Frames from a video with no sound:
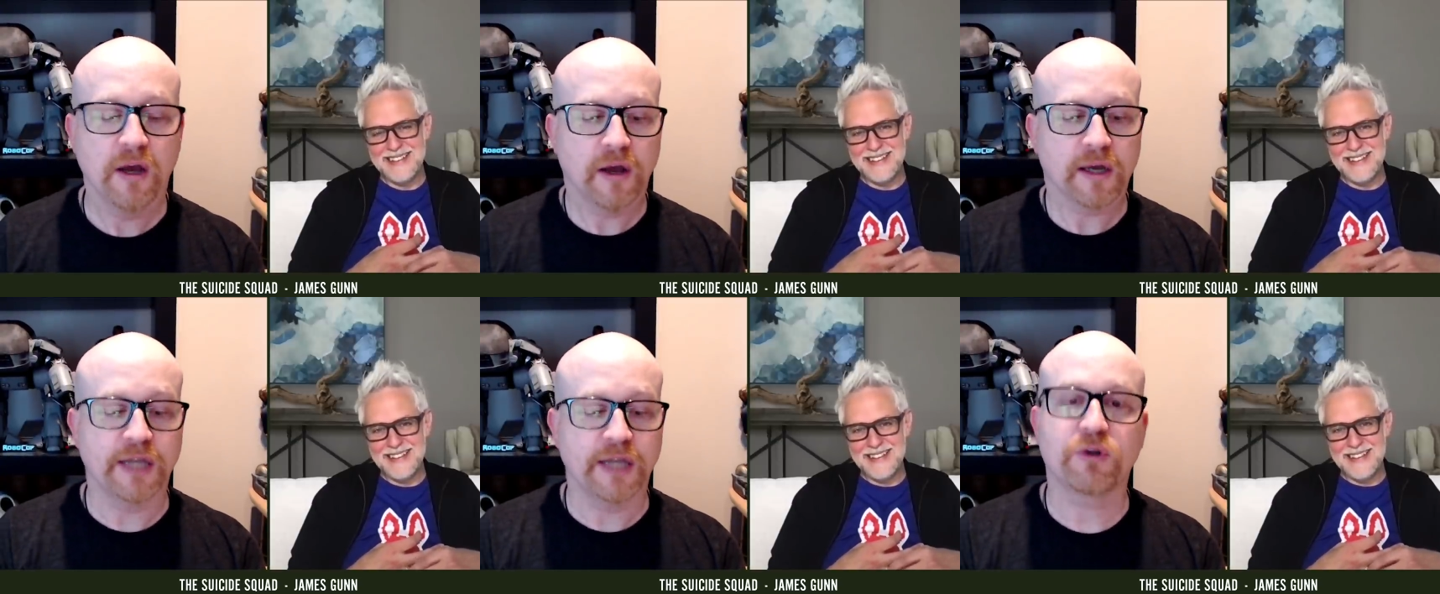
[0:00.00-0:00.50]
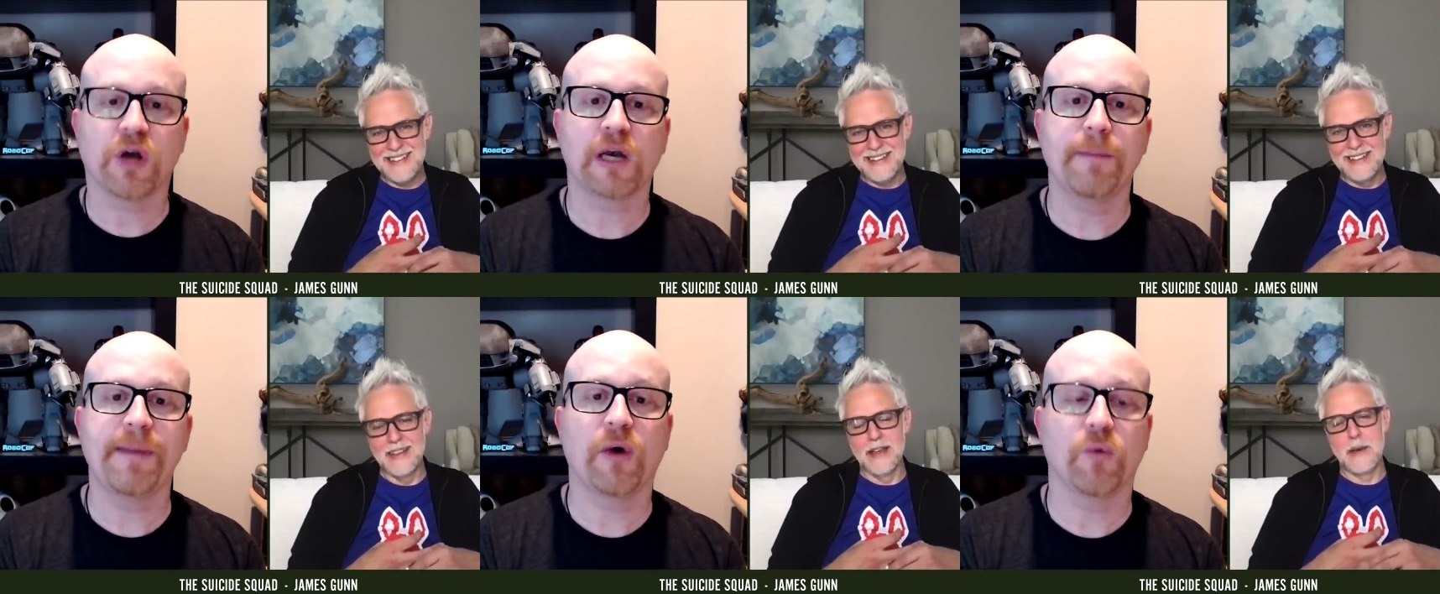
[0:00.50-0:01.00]
Speaker 1: Can you talk
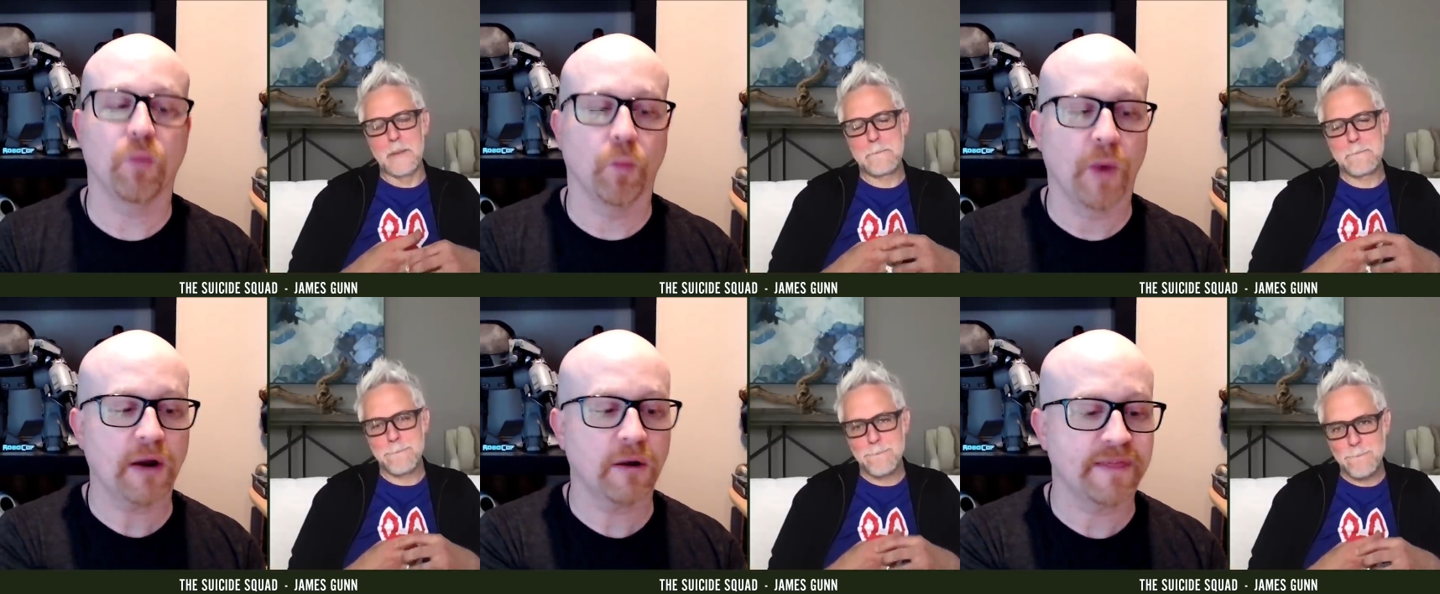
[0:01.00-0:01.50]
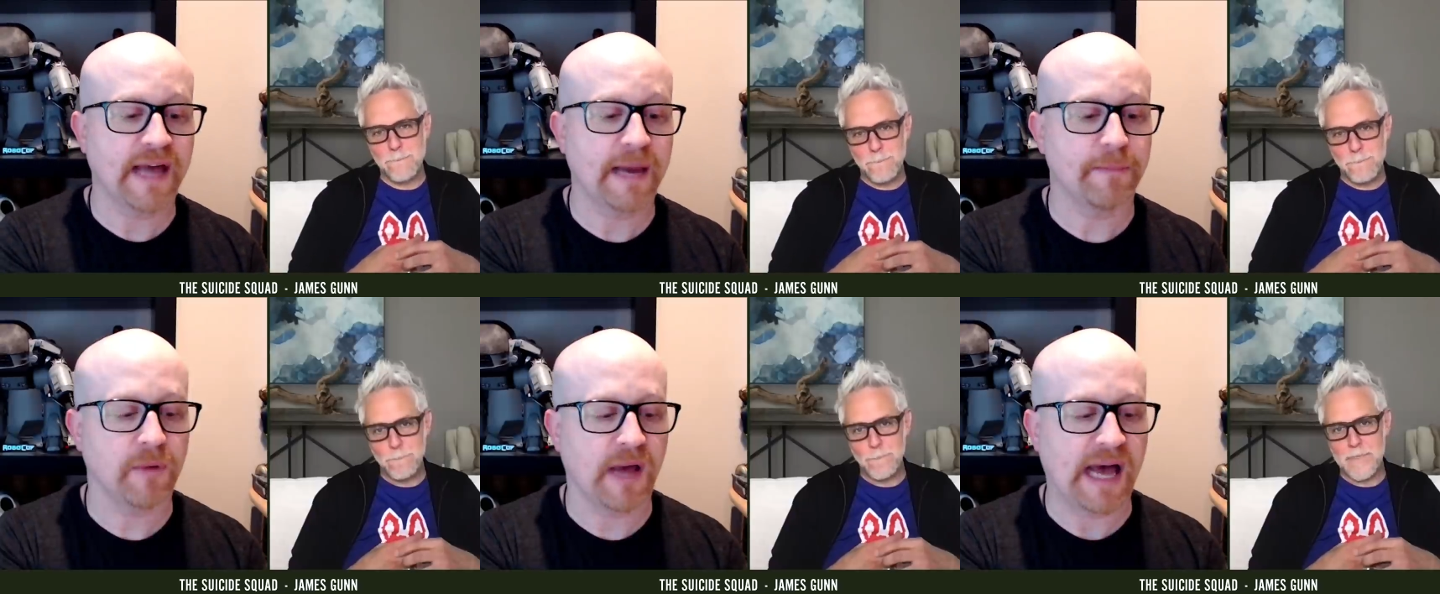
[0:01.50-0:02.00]
about where
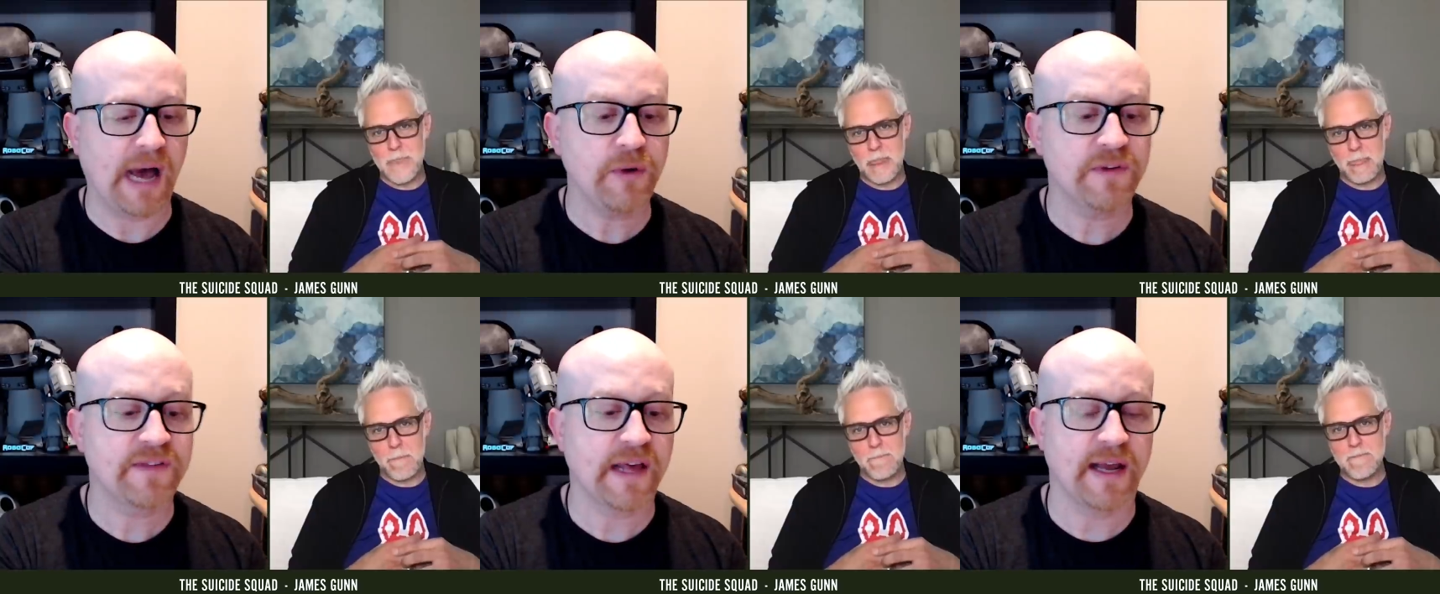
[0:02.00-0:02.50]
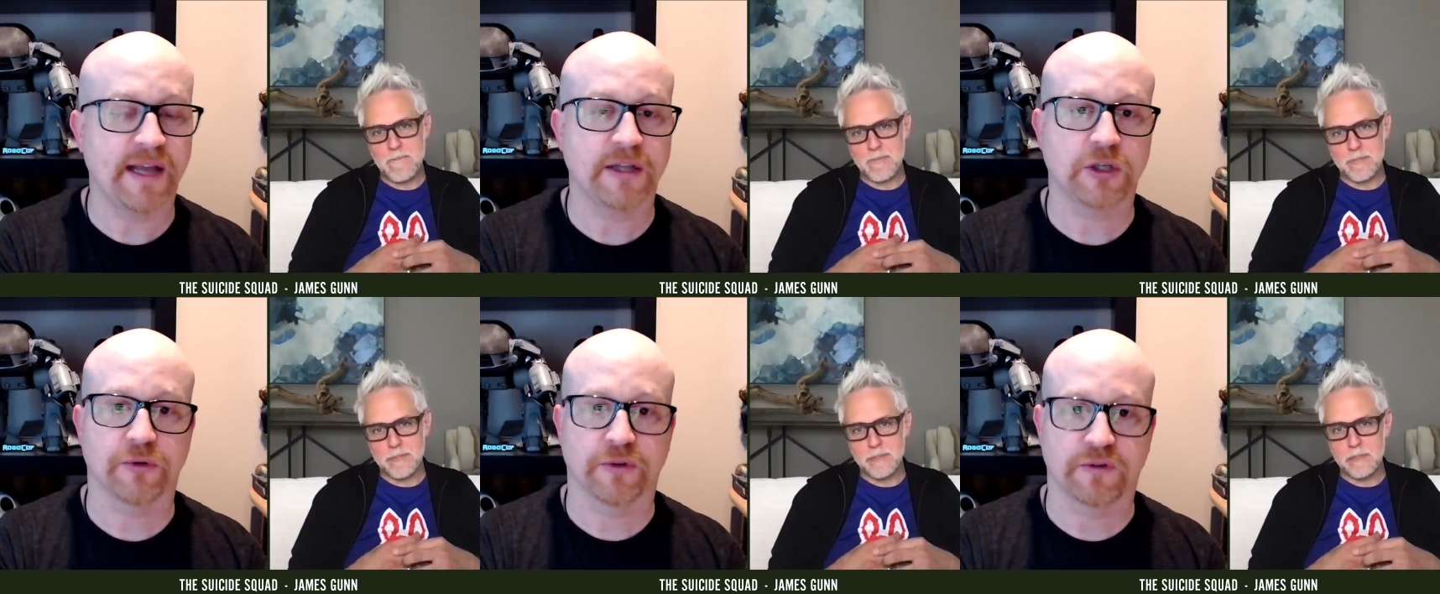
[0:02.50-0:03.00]
that, how does that
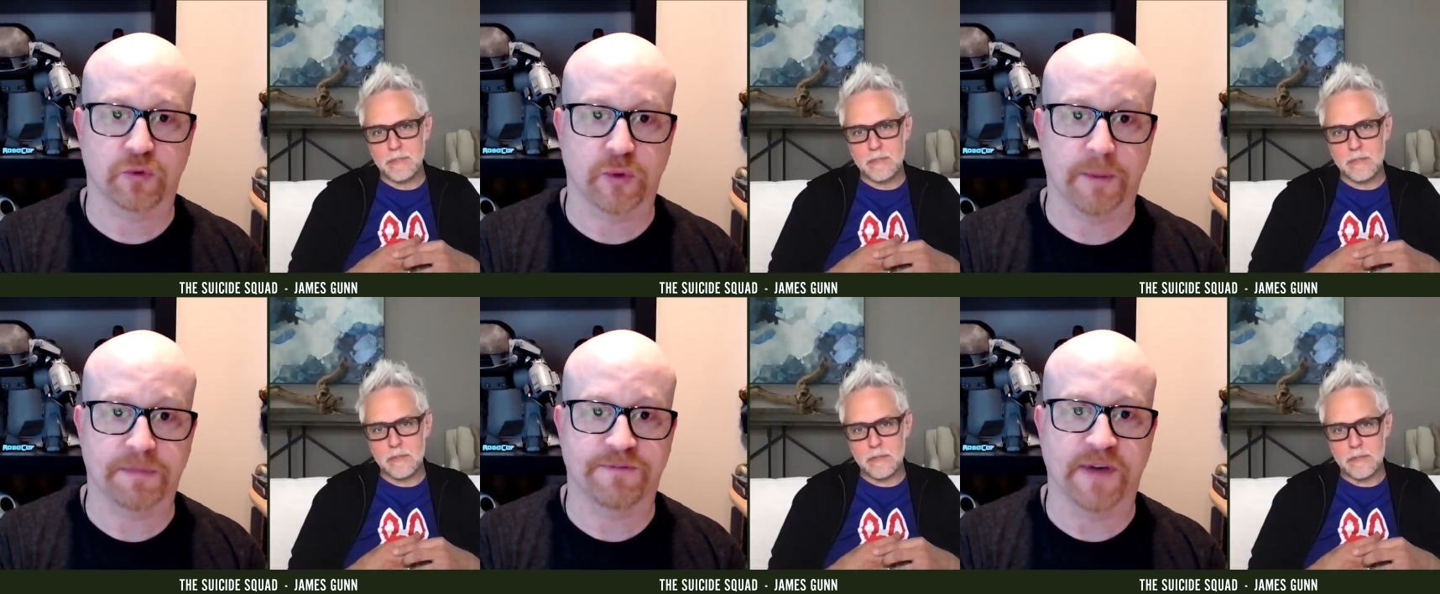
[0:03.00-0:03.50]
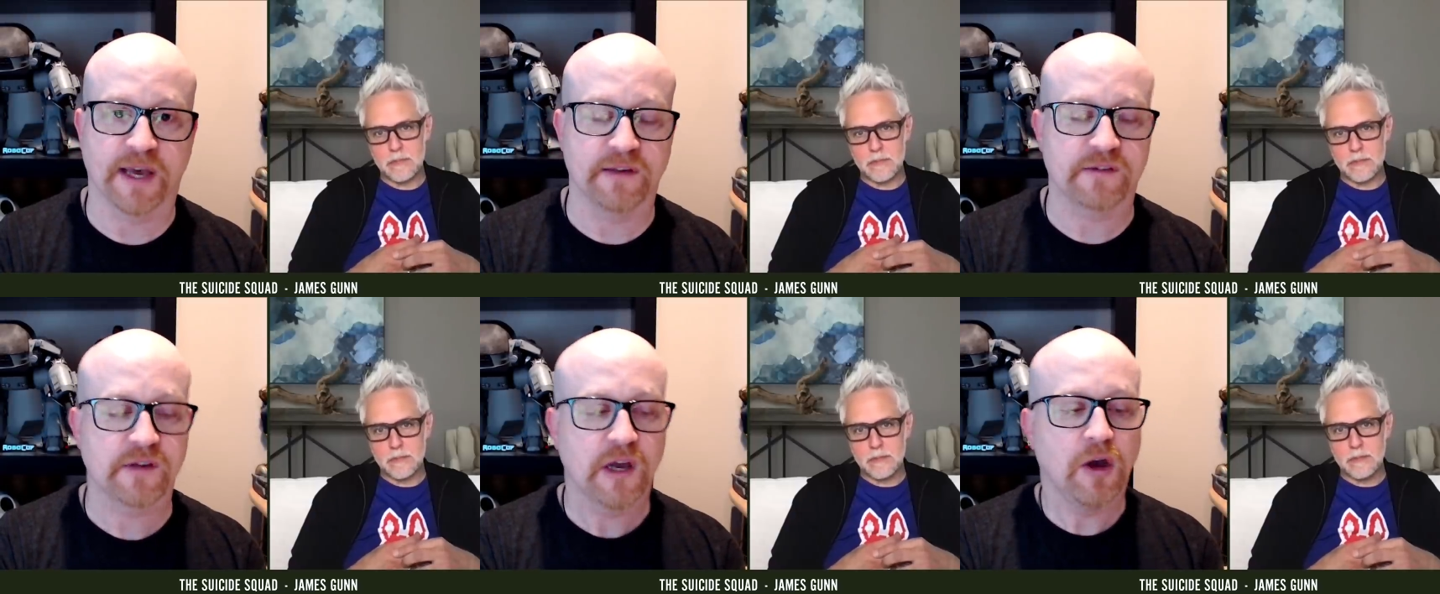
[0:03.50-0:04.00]
enter the script
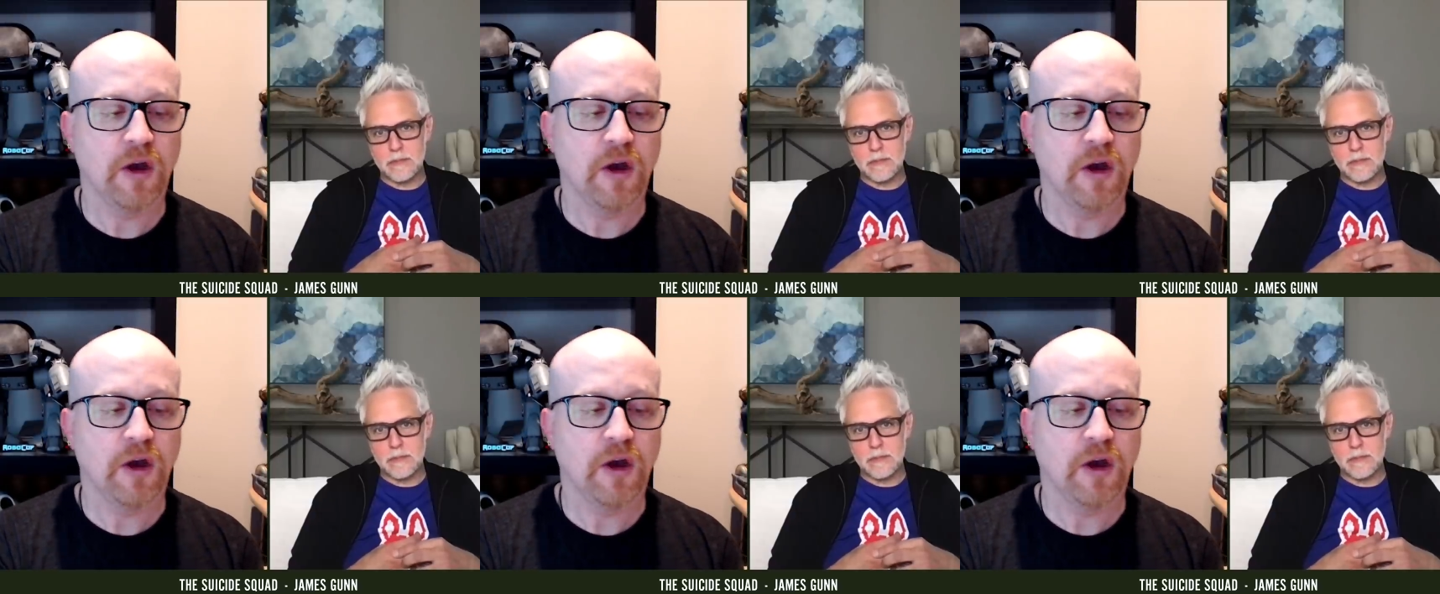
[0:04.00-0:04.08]
phase?